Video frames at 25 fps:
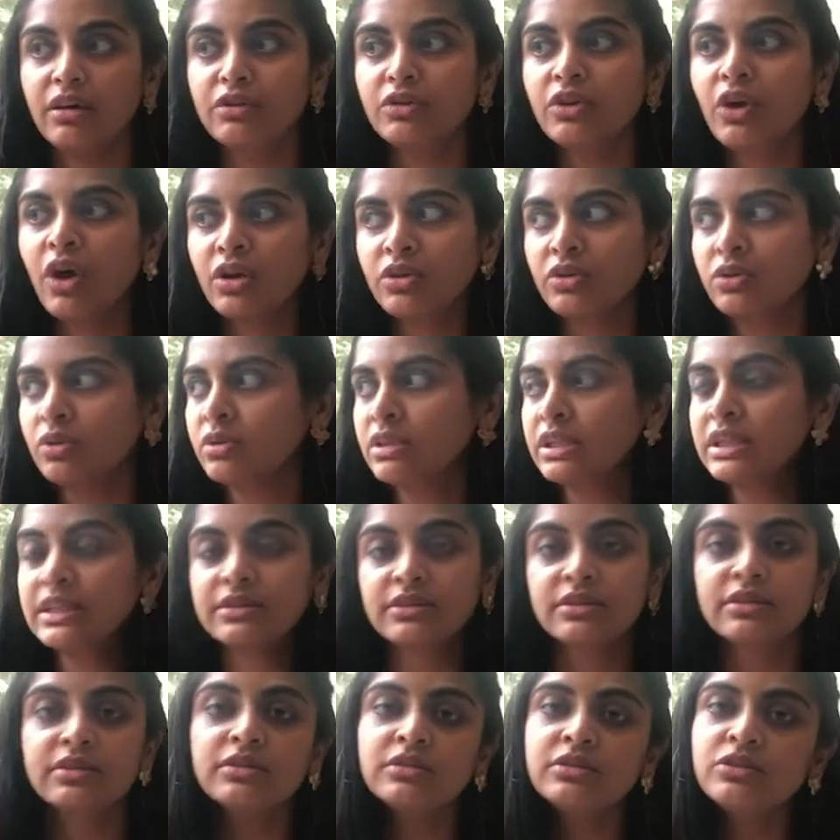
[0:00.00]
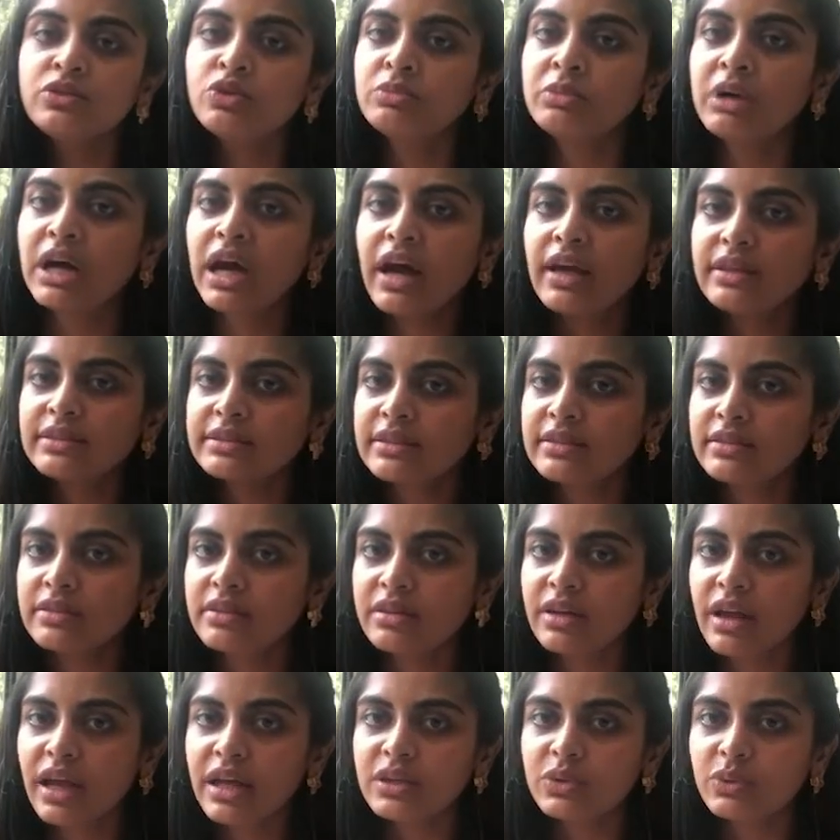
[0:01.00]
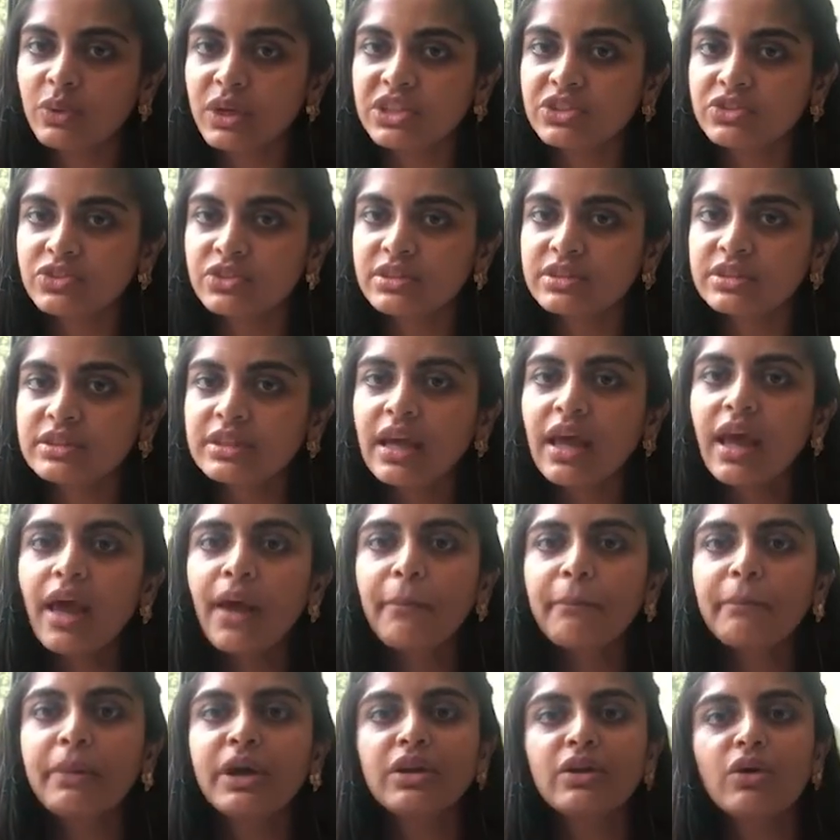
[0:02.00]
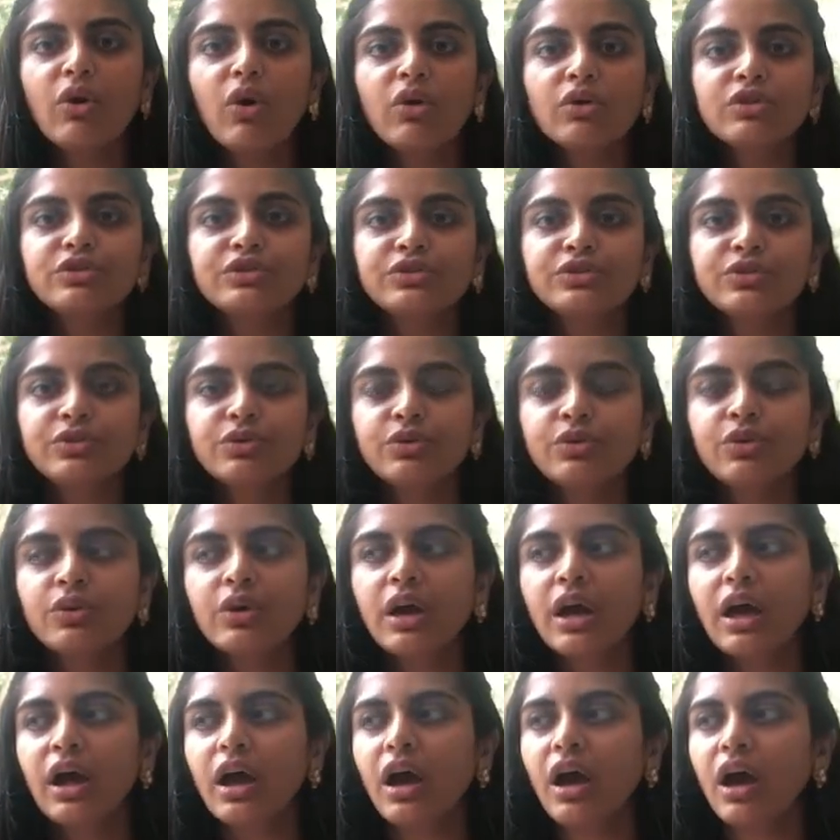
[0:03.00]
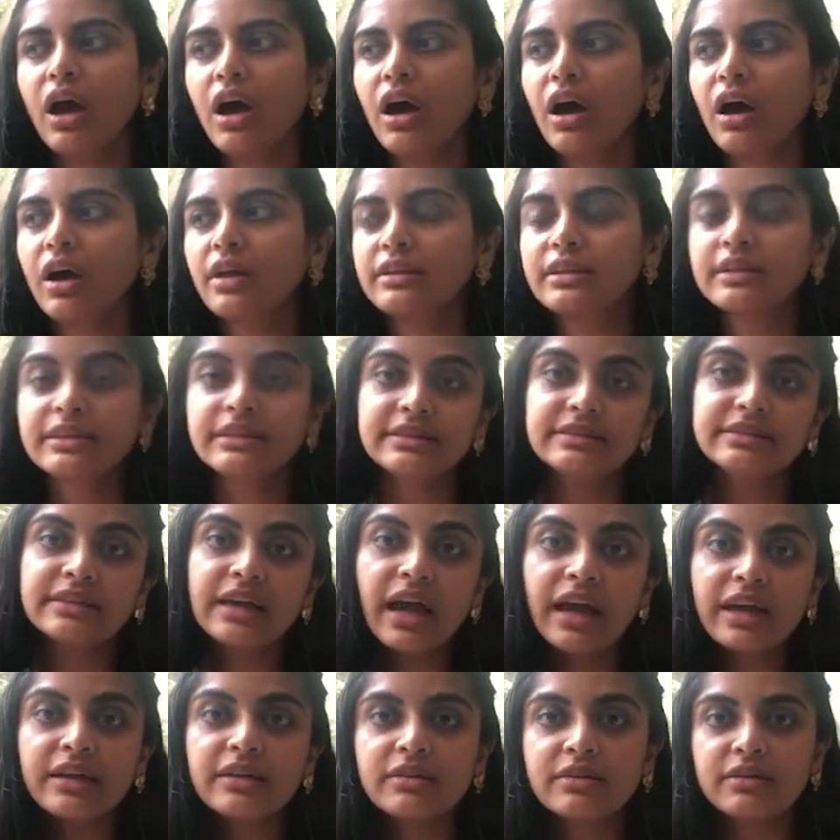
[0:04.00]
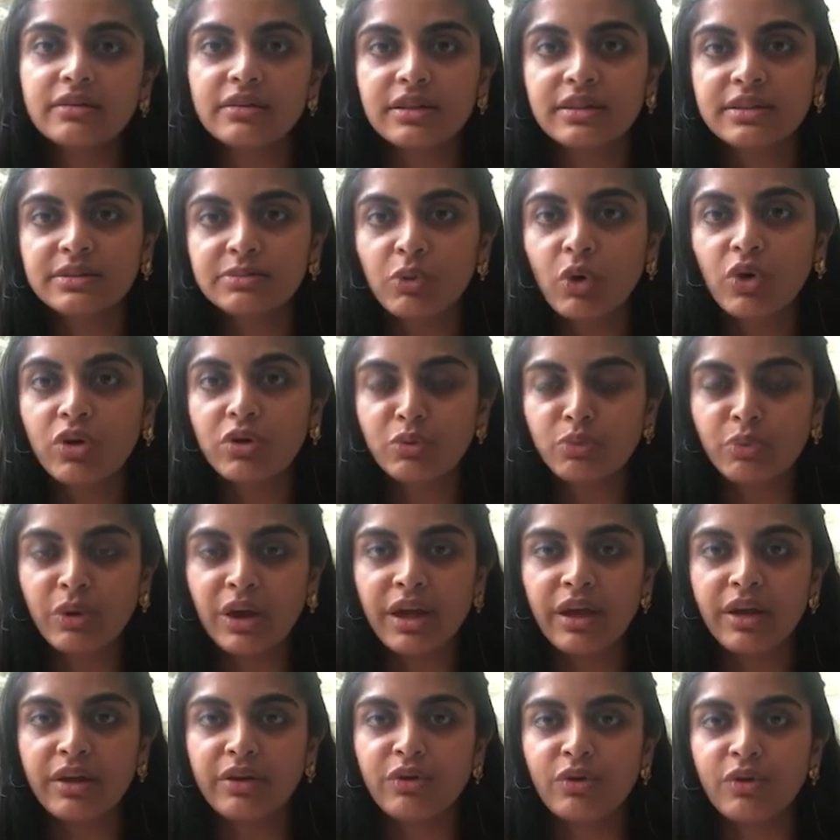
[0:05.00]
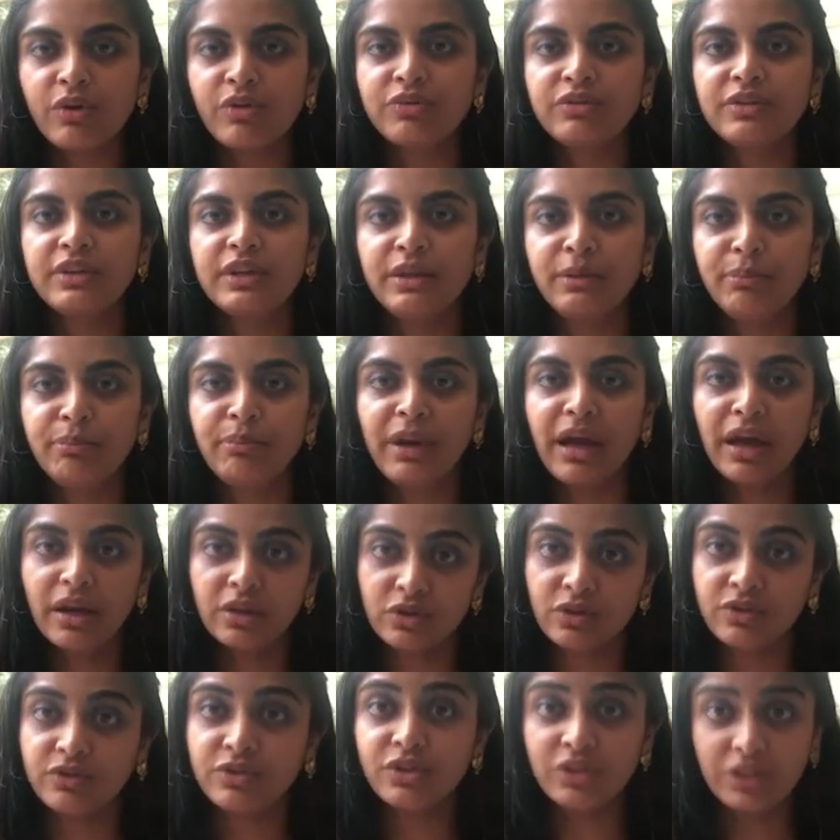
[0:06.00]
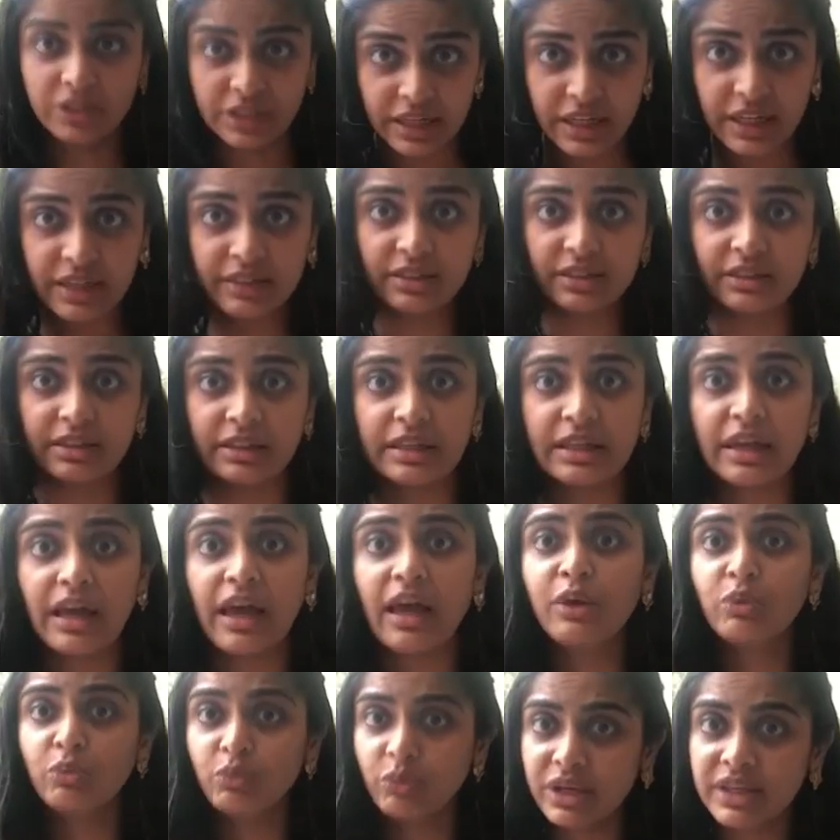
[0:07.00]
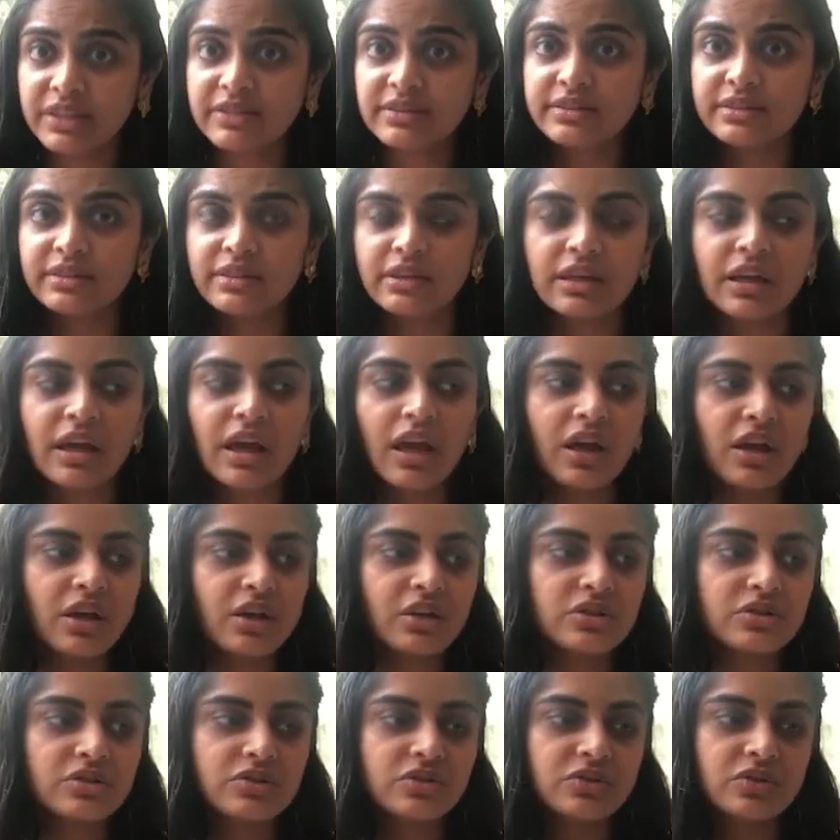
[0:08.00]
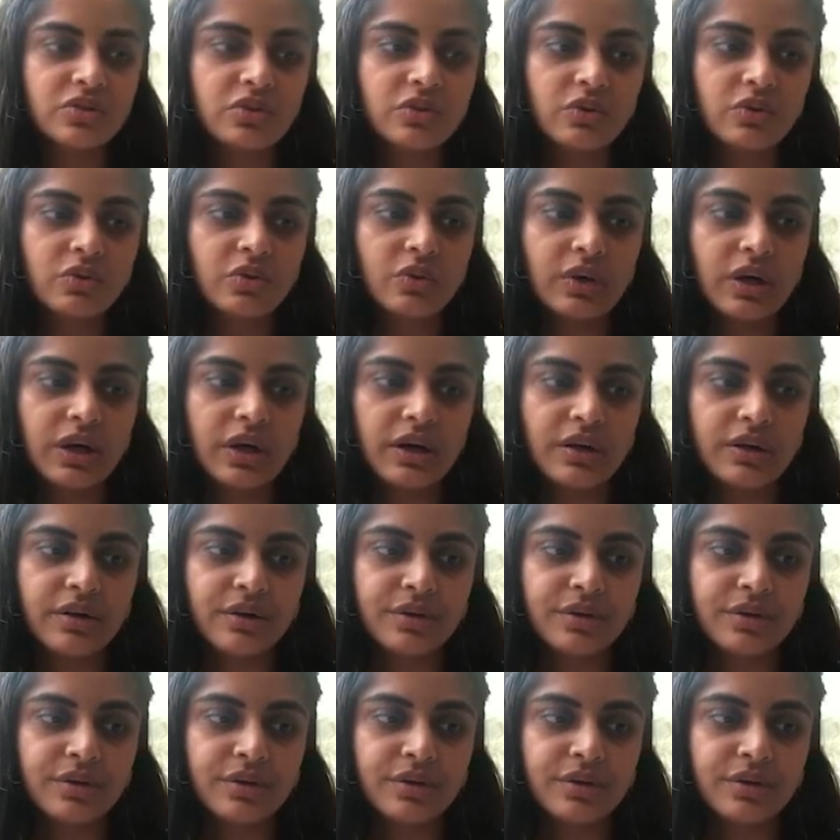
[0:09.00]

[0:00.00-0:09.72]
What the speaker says: not only is the consumer asking the right questions, but also the designer is more aware of the impact of creating and wasting. So